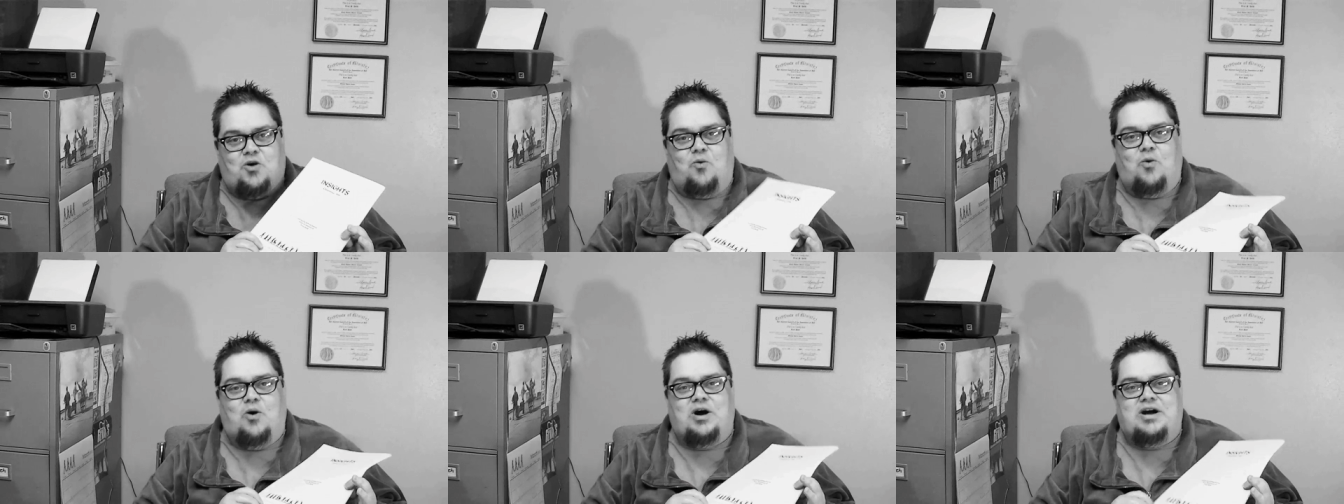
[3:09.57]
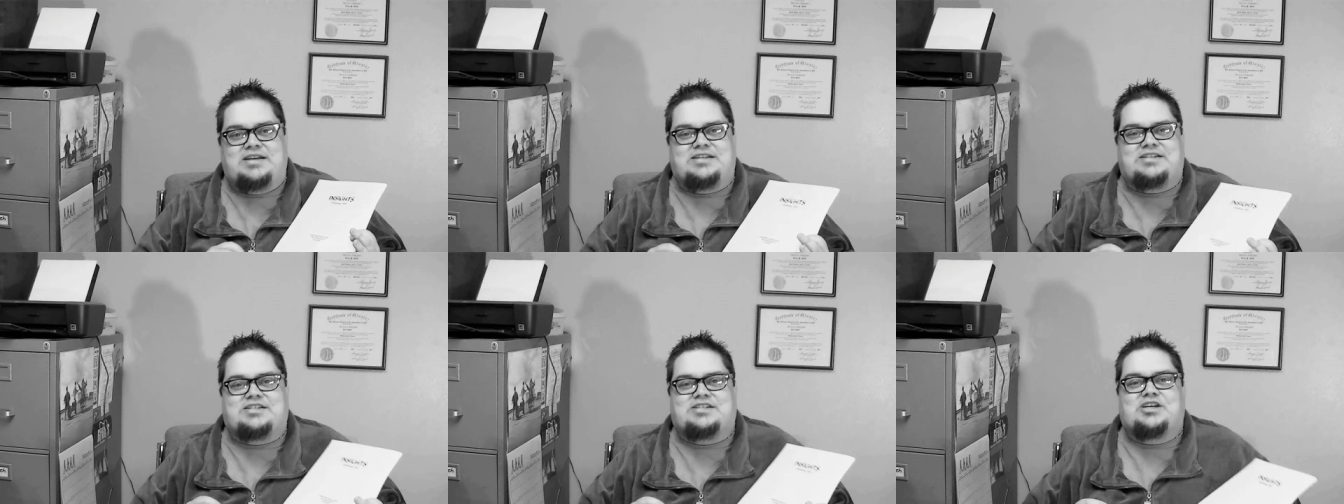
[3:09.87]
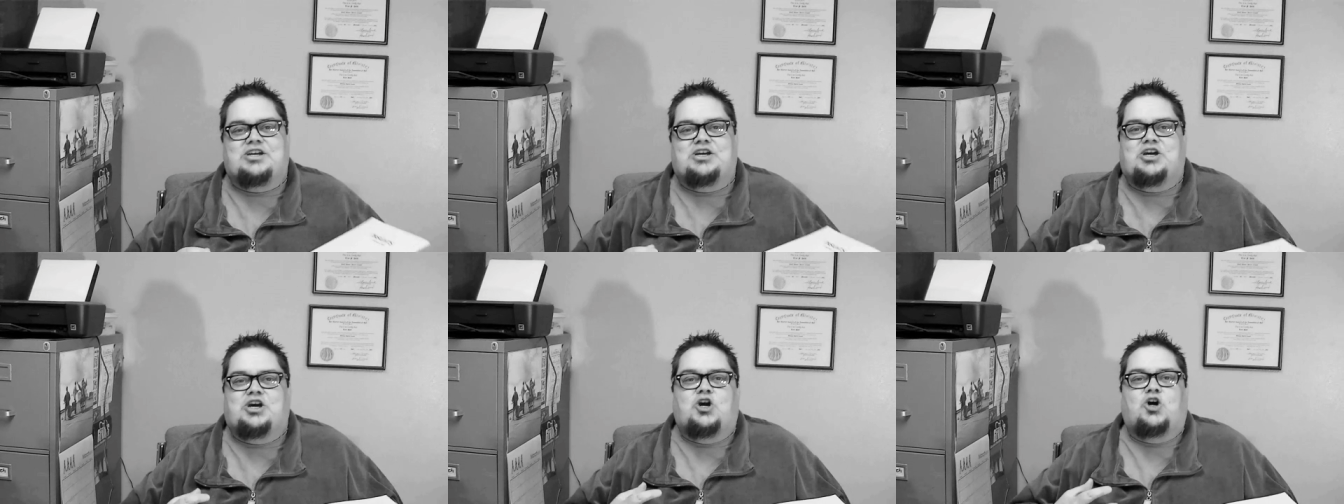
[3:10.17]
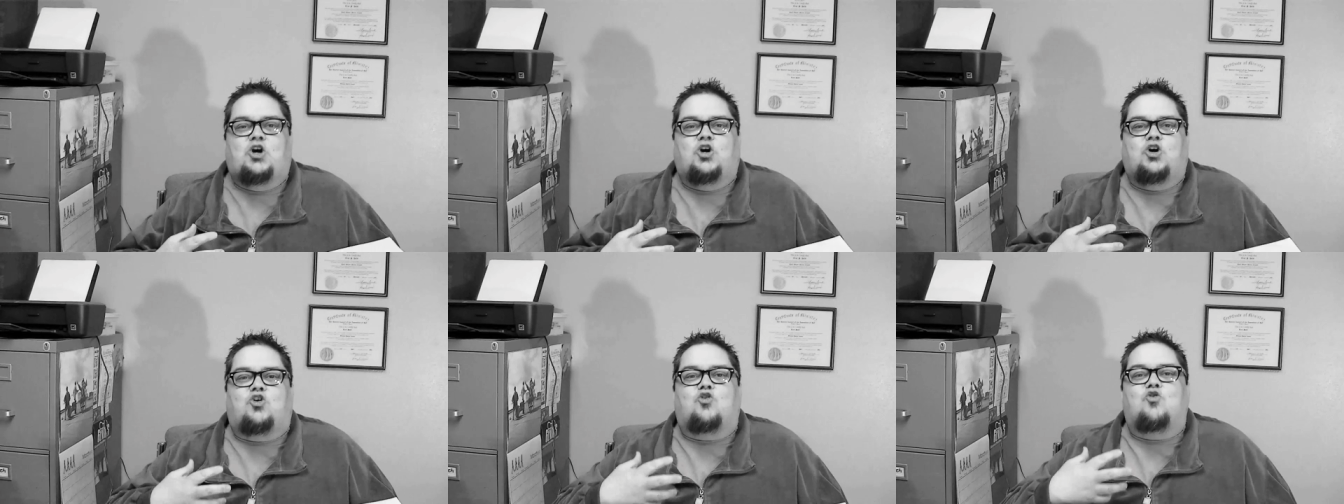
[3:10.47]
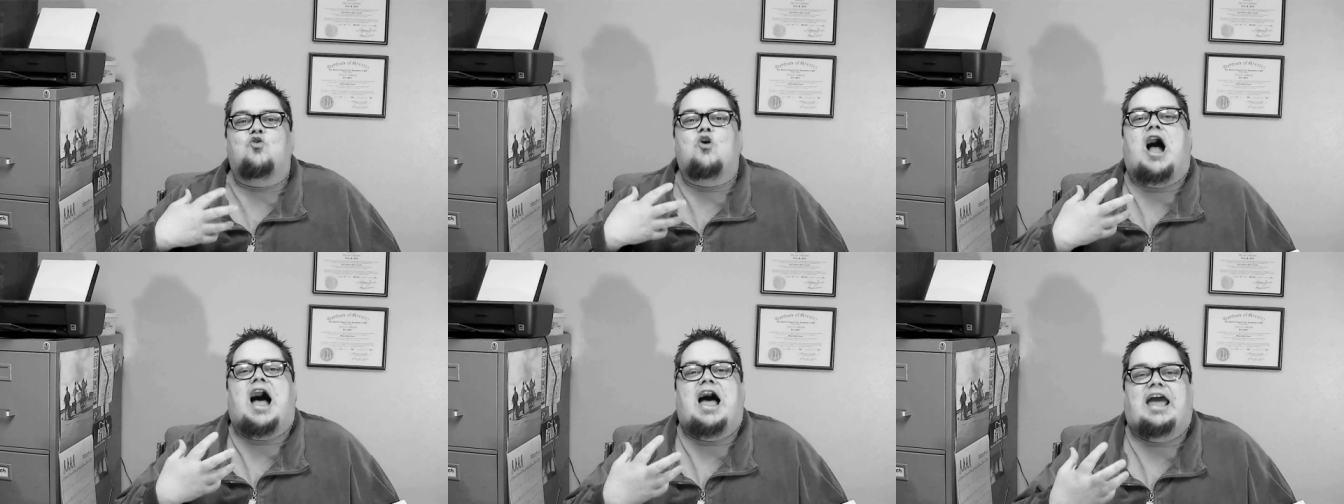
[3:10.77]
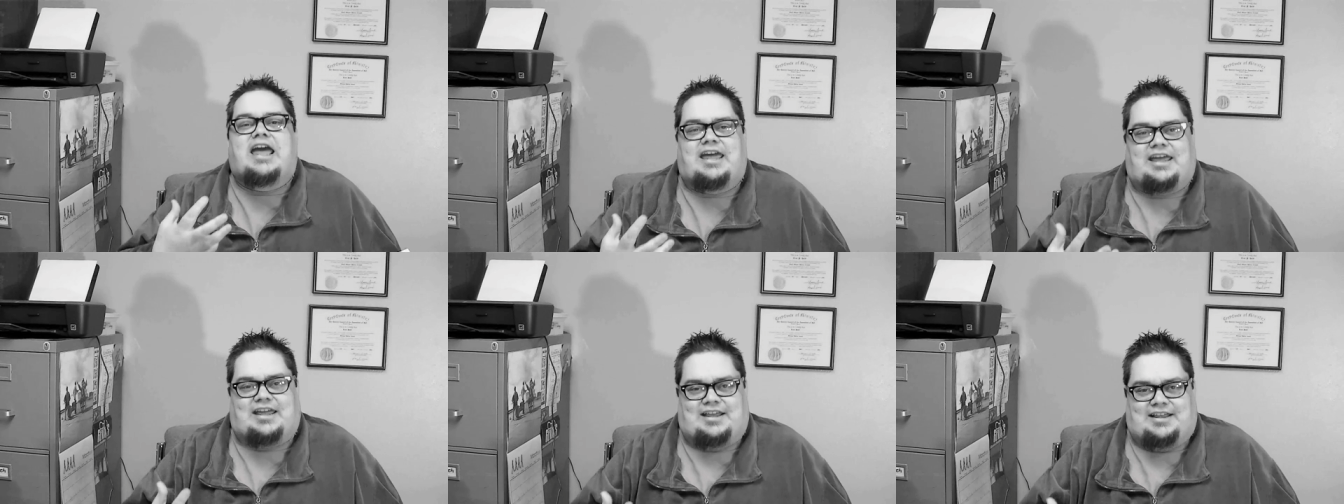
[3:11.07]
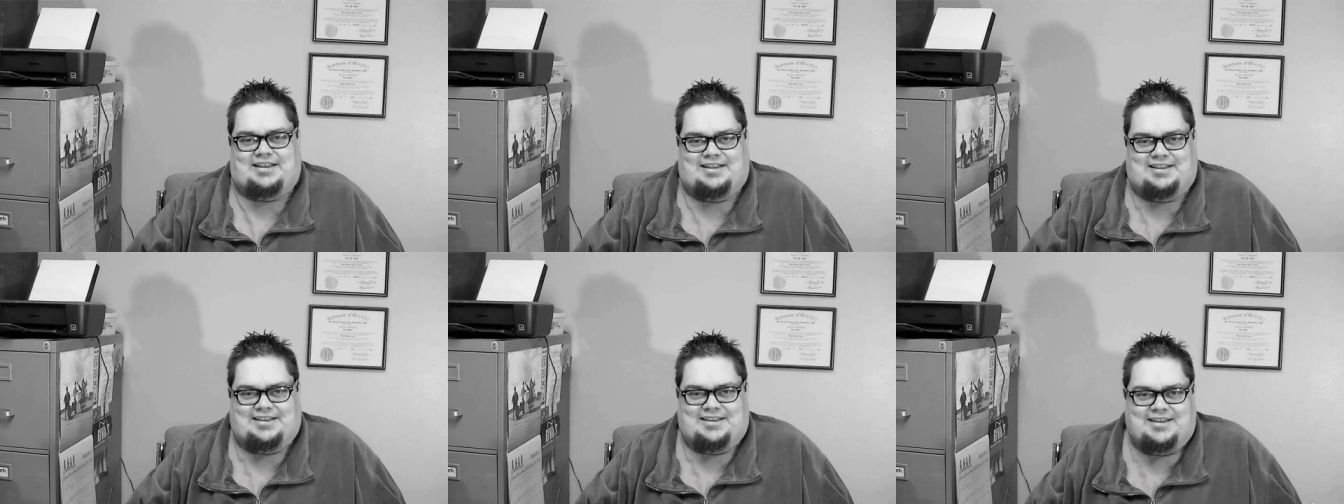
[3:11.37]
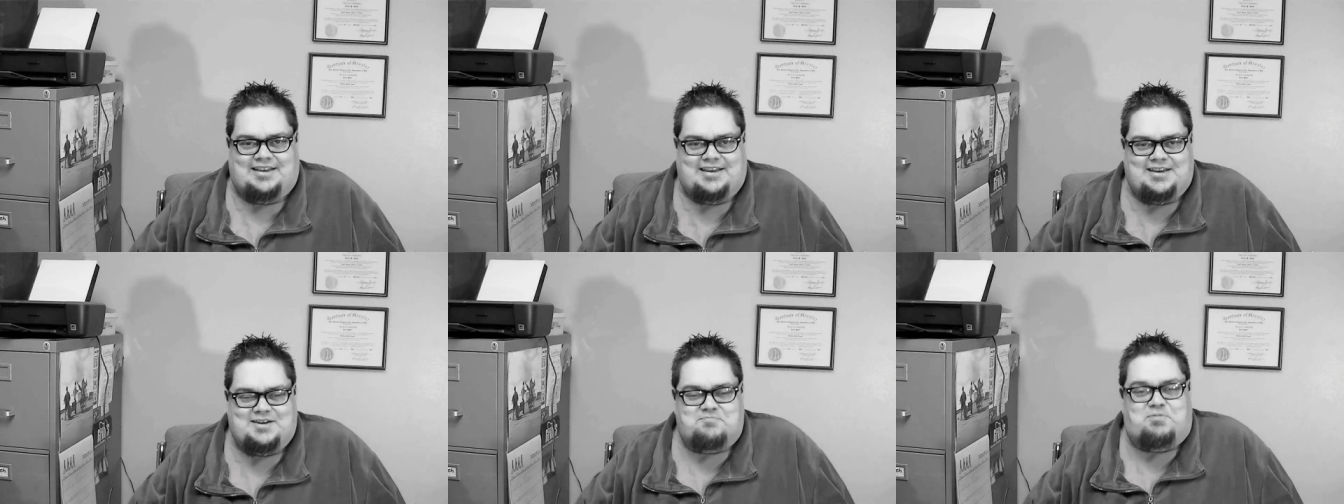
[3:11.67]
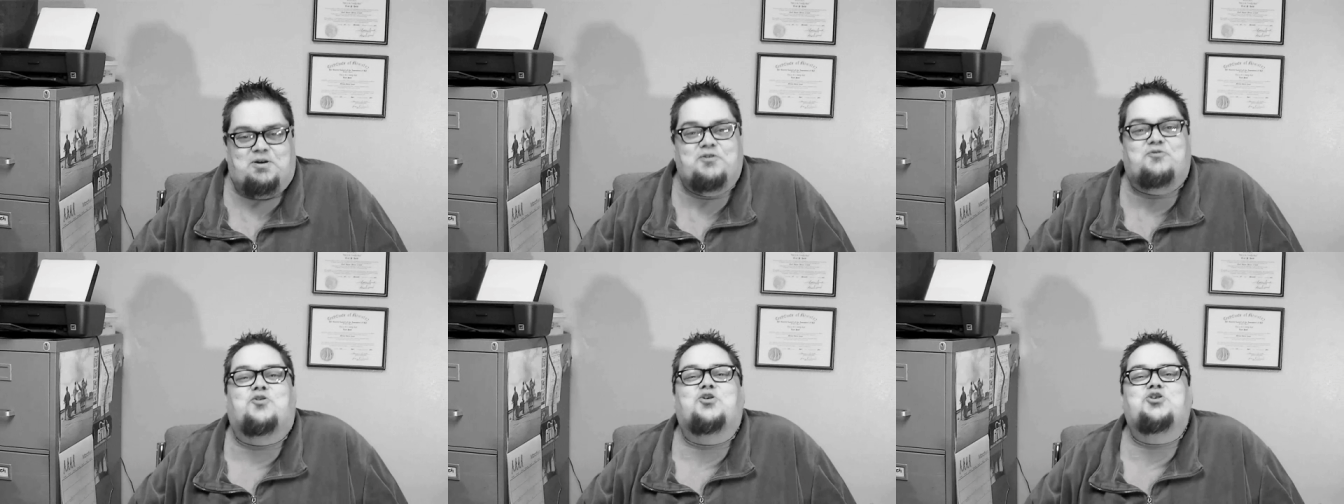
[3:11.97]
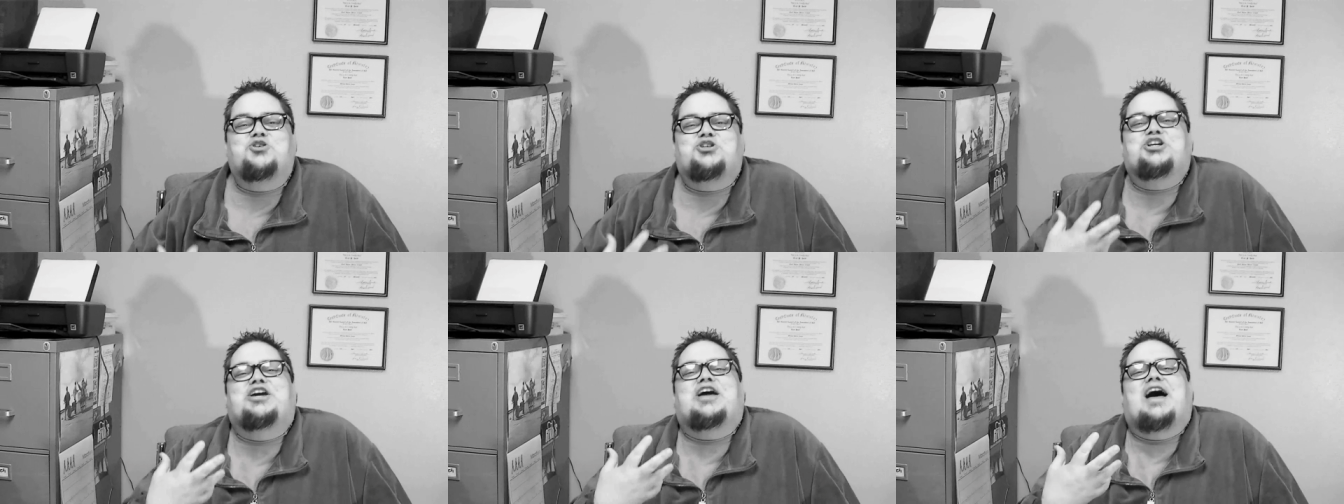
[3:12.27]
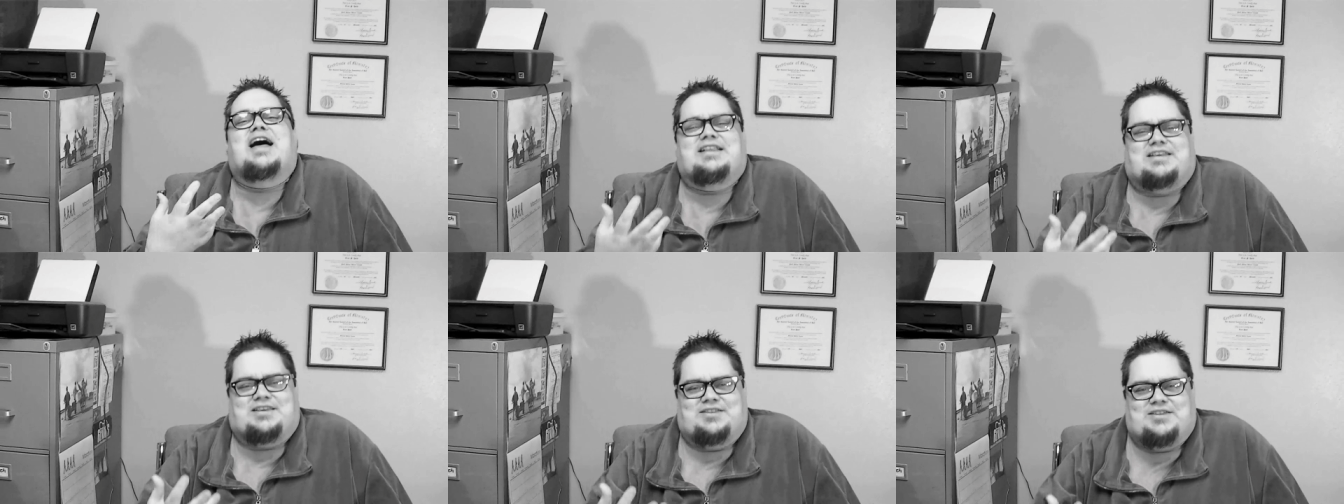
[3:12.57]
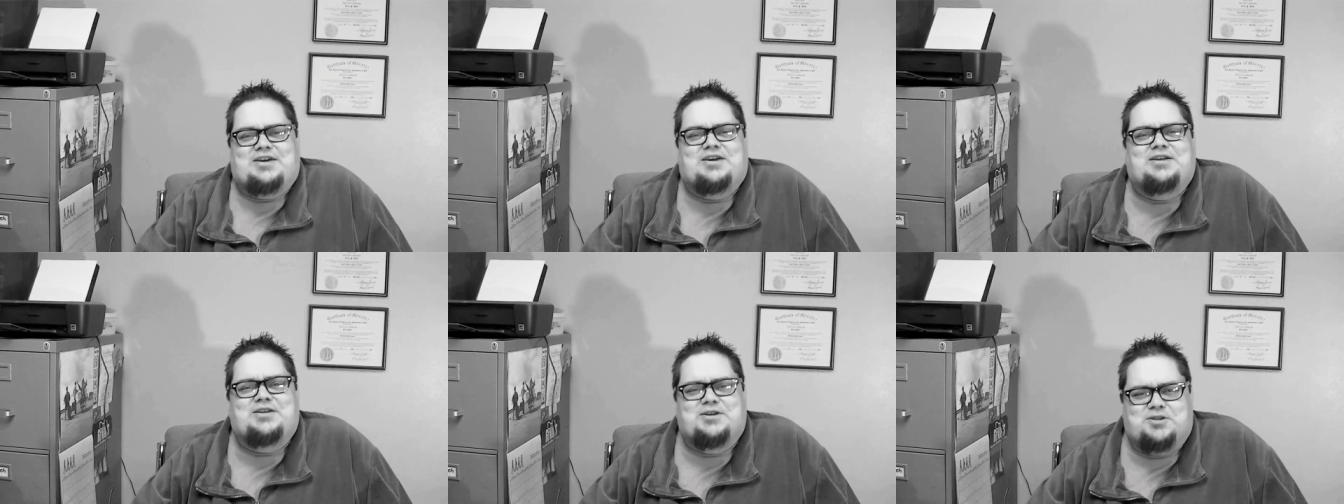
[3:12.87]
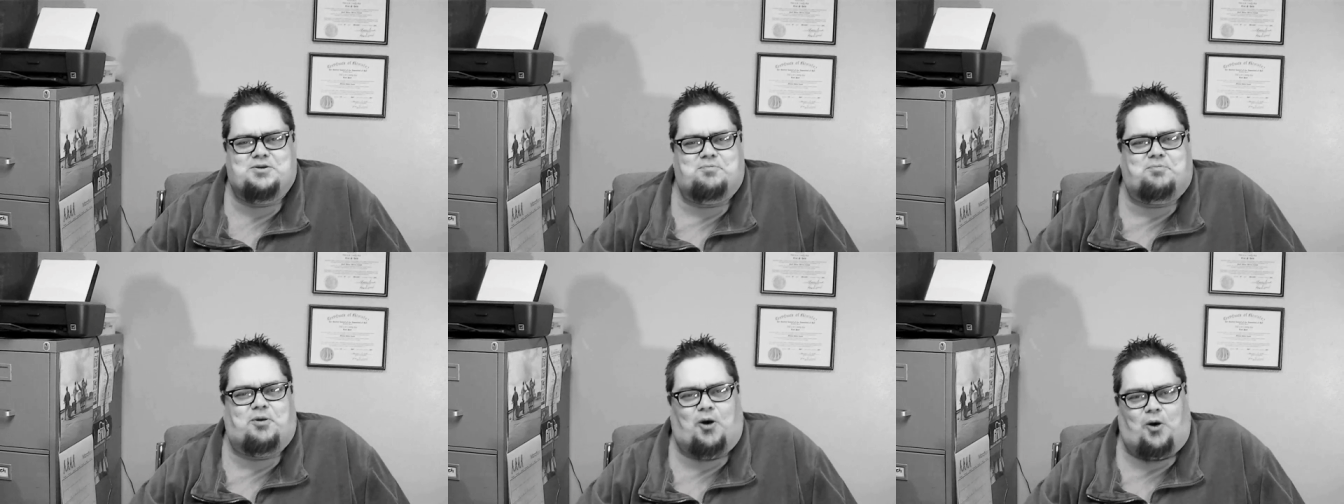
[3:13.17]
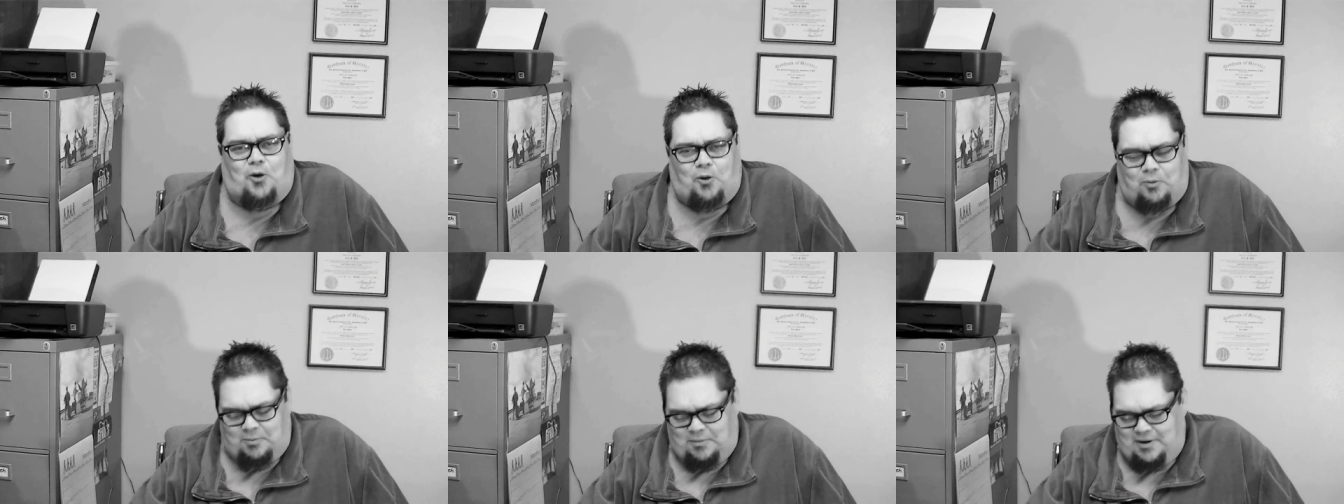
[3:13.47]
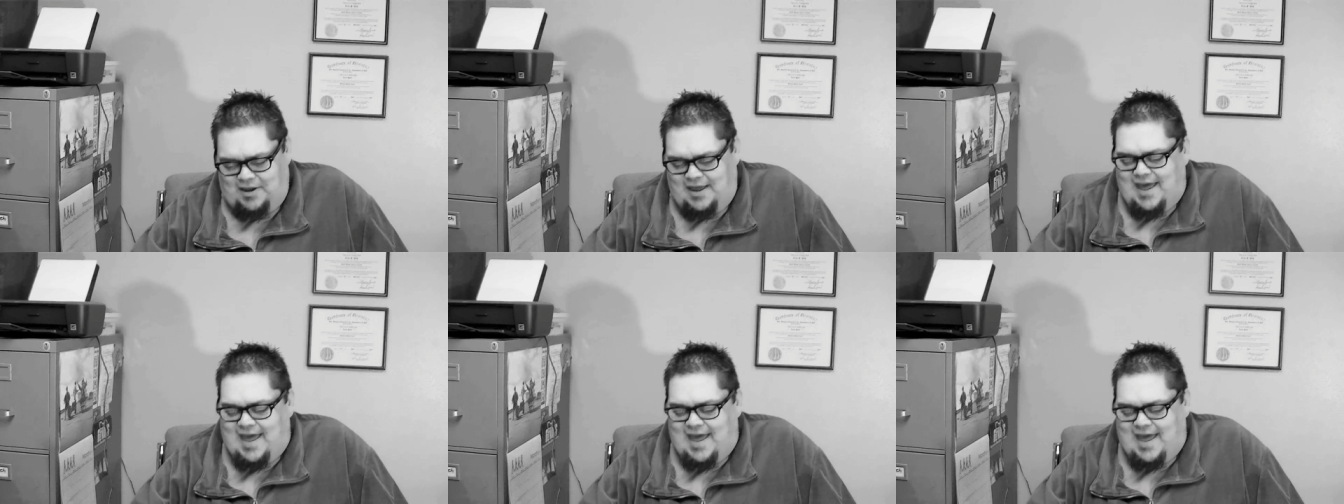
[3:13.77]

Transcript: was crying before she got to the end of the poem.